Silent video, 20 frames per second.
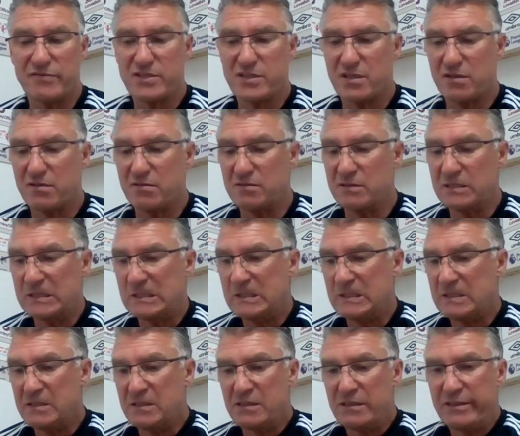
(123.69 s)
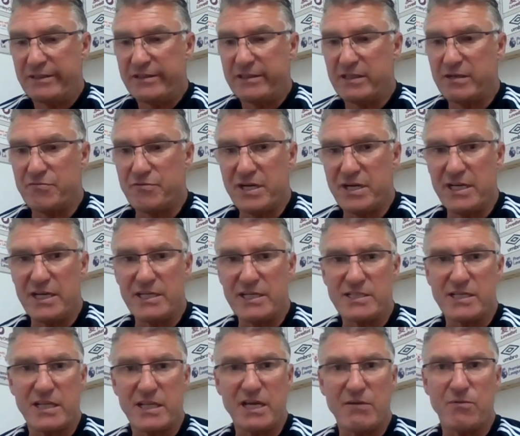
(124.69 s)
So you read
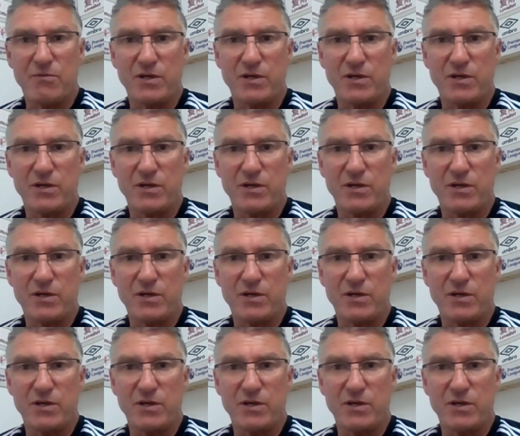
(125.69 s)
into that